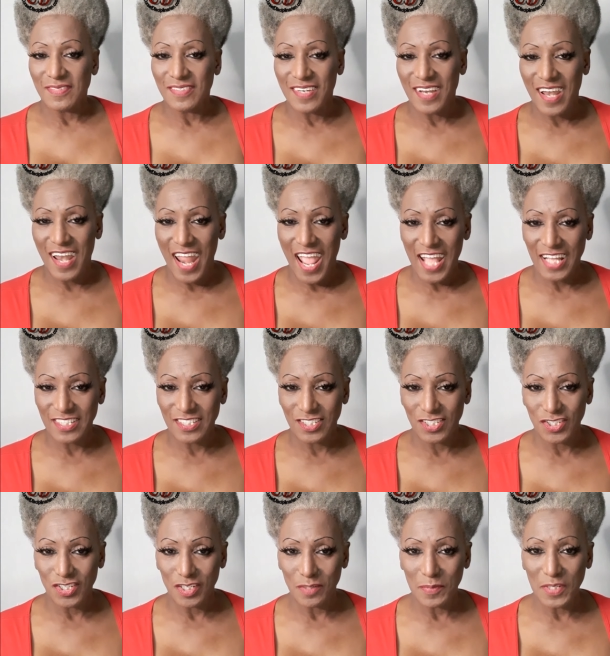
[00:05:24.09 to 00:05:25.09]
next are
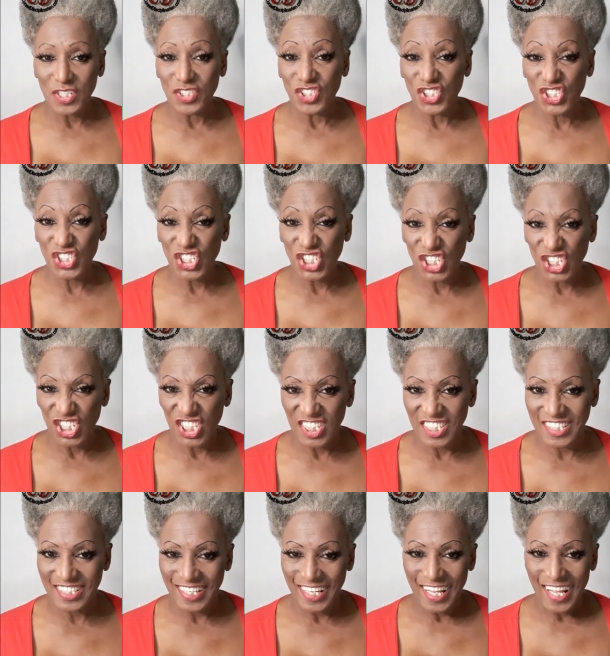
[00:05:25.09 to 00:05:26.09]
going to be your
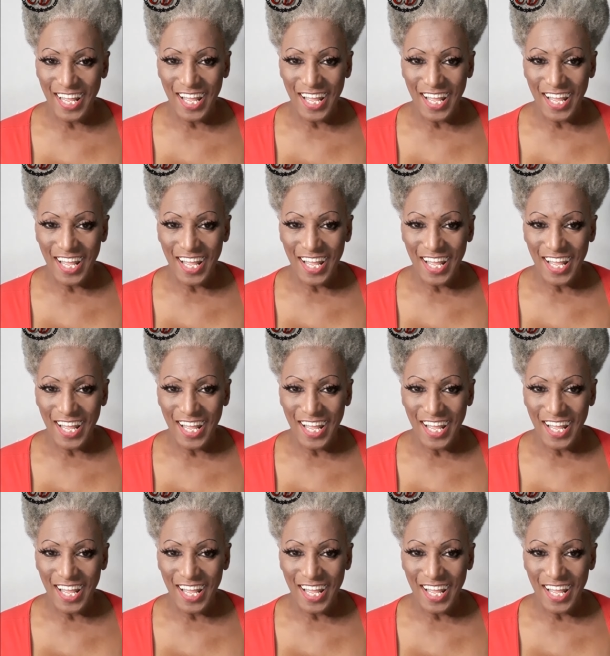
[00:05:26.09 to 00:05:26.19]
sugars.